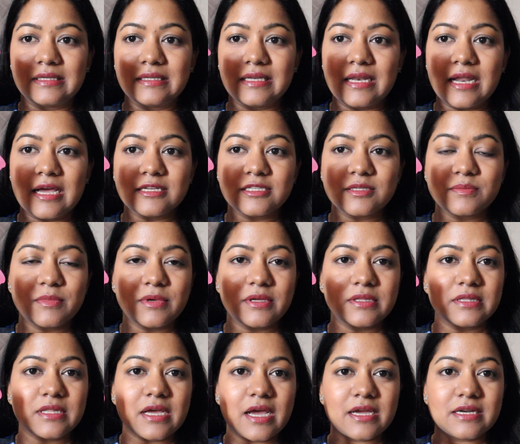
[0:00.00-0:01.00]
last
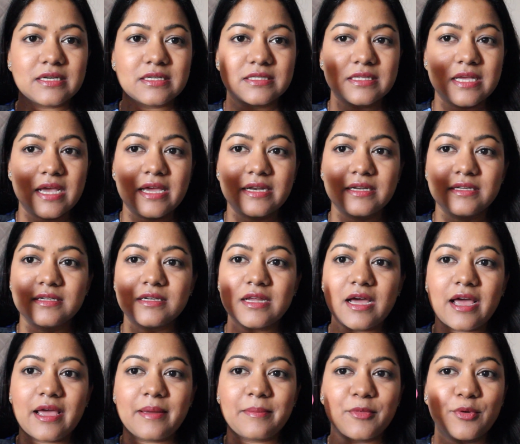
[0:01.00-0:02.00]
month I decided
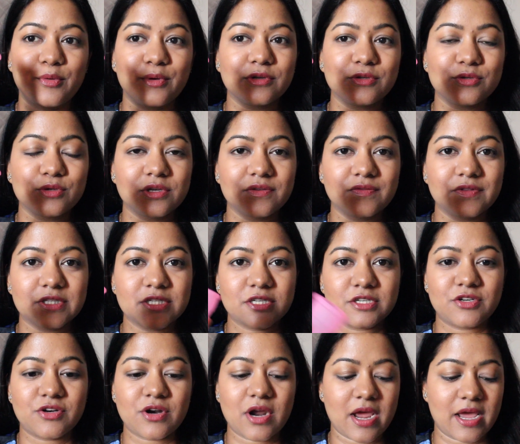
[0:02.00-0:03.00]
I'm going to give this a
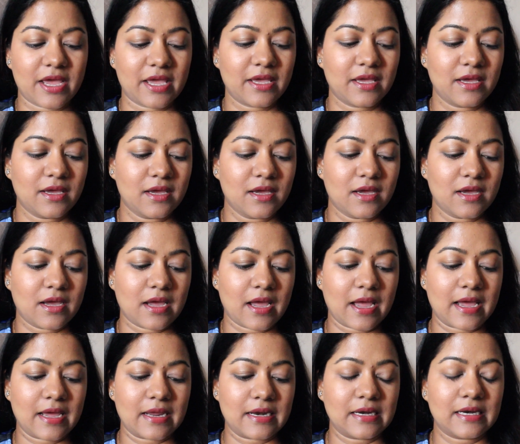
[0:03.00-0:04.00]
try
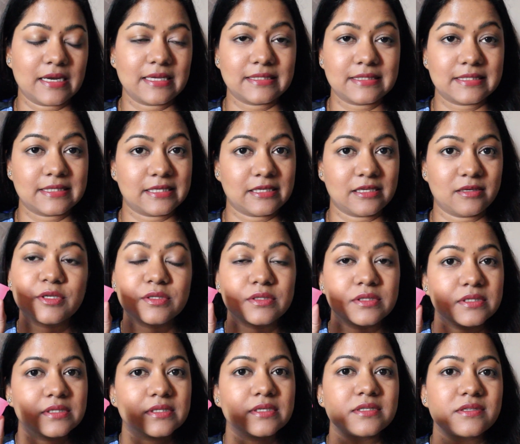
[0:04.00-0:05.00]
and let's see, because
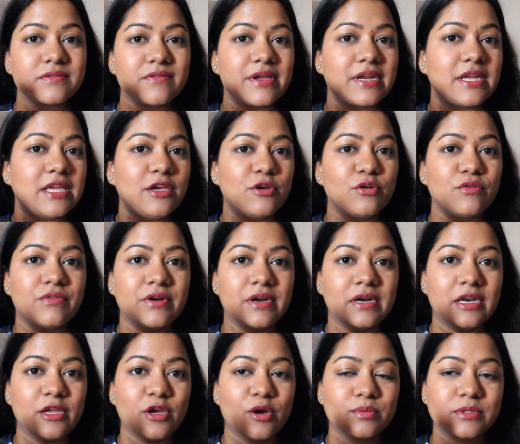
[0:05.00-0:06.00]
this is a very
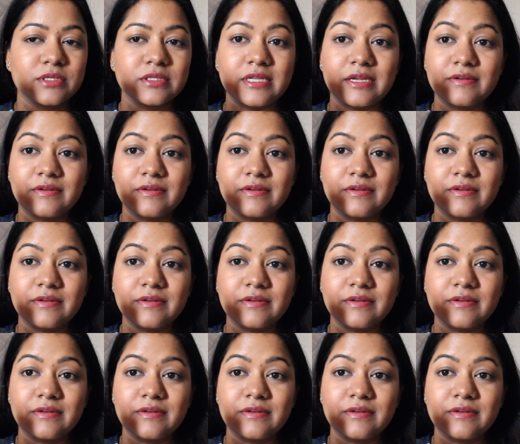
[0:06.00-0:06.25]
eco-friendly option.